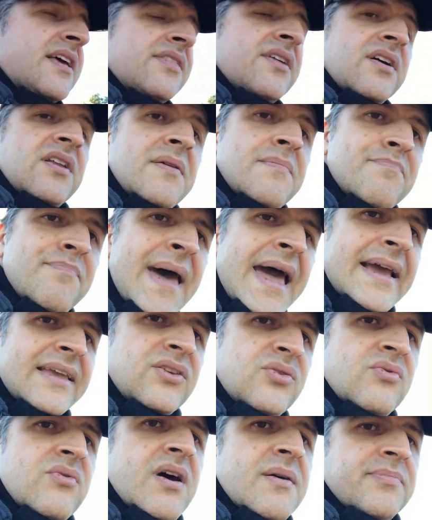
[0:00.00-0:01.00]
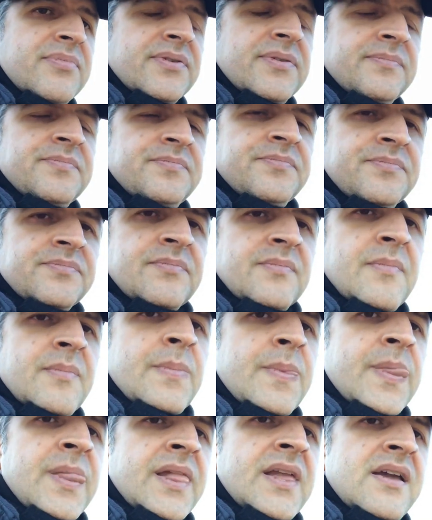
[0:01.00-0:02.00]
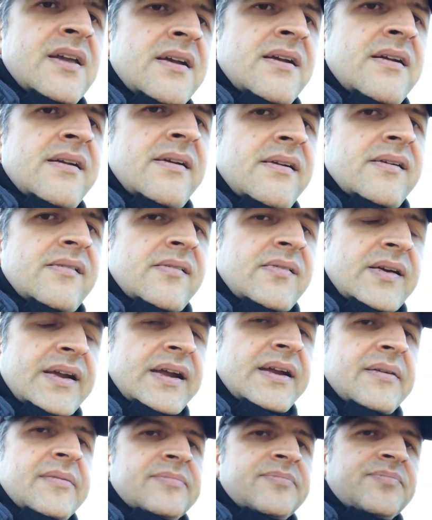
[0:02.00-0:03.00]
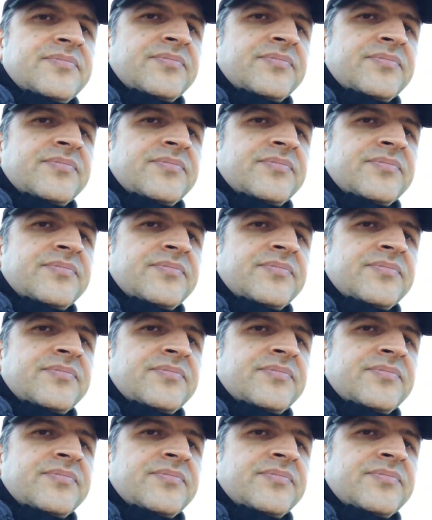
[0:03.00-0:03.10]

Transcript: and they're going to back you up. Okay?